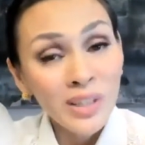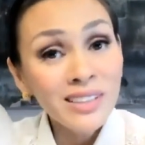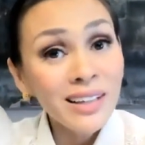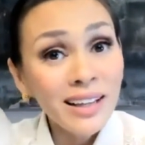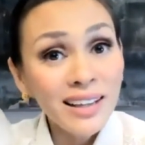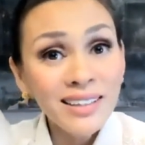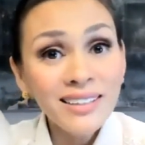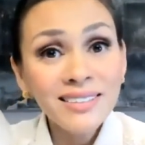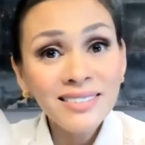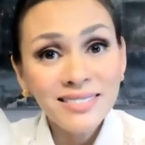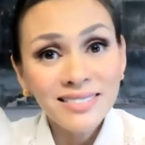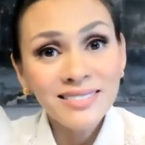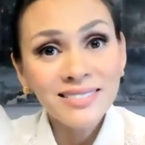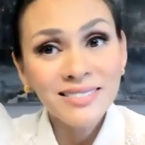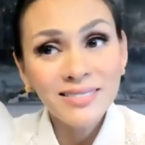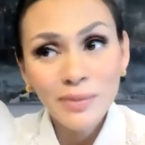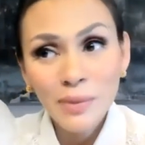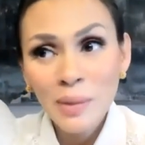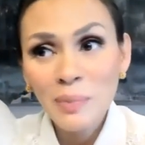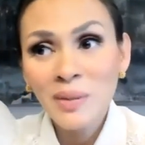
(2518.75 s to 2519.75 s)
day,
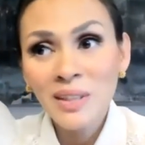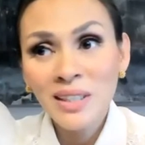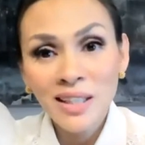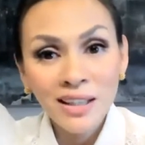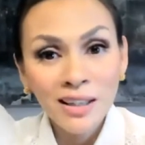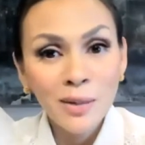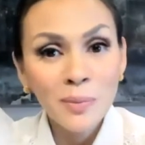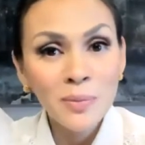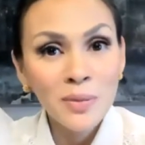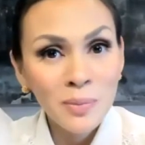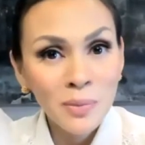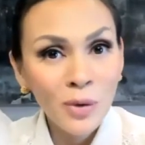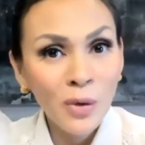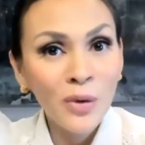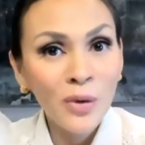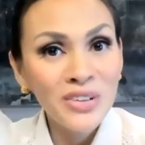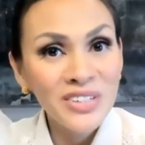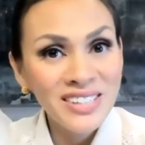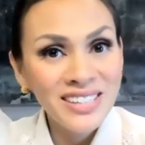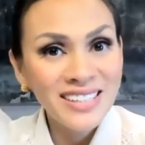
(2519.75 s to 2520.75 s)
maybe take up some
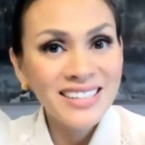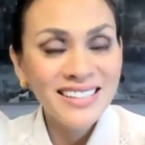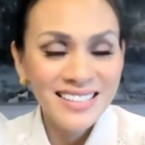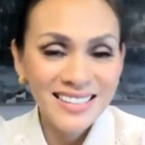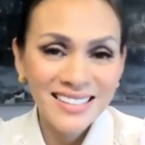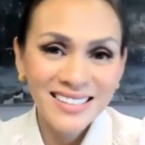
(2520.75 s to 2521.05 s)
courses.